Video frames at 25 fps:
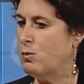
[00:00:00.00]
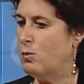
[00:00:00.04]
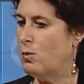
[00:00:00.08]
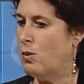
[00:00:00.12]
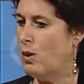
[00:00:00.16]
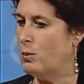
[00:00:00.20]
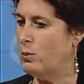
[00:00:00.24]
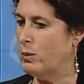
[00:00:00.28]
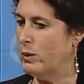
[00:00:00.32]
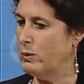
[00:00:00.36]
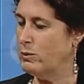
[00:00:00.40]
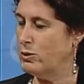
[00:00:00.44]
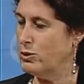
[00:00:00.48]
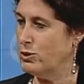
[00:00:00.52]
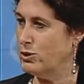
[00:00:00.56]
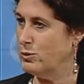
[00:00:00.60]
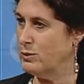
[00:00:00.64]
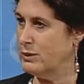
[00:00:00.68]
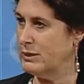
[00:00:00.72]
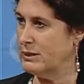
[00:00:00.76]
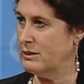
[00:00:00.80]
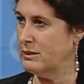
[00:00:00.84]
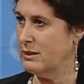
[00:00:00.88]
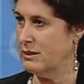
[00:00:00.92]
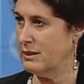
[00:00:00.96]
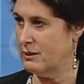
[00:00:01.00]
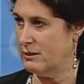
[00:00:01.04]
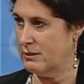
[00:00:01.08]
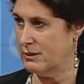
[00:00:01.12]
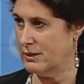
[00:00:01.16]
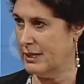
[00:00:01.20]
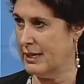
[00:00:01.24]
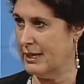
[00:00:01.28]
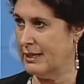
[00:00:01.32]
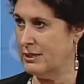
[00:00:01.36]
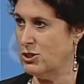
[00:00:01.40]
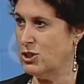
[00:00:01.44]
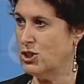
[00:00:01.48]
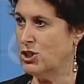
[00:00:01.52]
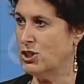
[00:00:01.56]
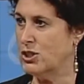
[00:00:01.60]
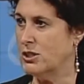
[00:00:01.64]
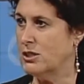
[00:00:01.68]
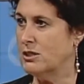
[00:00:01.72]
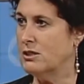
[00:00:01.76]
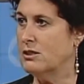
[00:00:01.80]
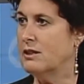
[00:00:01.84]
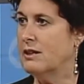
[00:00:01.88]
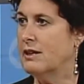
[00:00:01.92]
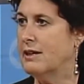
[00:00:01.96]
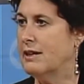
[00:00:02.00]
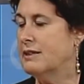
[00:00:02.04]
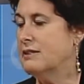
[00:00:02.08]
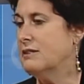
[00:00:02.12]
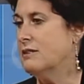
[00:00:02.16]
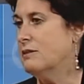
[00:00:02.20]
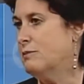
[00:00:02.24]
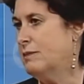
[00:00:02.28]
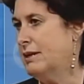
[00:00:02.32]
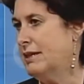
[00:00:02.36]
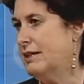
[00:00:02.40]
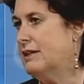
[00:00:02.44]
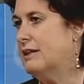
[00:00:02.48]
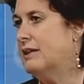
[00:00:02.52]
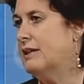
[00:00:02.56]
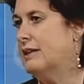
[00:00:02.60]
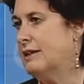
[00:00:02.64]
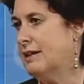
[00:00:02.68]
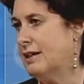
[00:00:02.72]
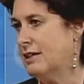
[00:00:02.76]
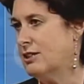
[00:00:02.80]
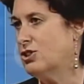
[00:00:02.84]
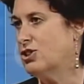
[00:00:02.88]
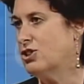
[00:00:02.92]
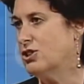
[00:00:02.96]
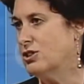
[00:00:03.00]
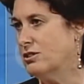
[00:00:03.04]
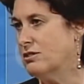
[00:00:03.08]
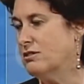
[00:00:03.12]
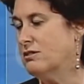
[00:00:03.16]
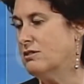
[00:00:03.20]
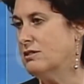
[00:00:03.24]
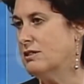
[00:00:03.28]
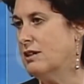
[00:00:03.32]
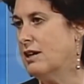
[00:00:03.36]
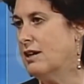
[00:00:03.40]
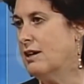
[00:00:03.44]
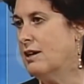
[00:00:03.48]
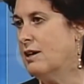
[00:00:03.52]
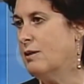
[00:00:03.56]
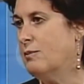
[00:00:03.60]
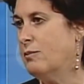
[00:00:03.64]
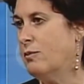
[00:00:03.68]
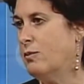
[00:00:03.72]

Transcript: what we were doing to their attention and to make connections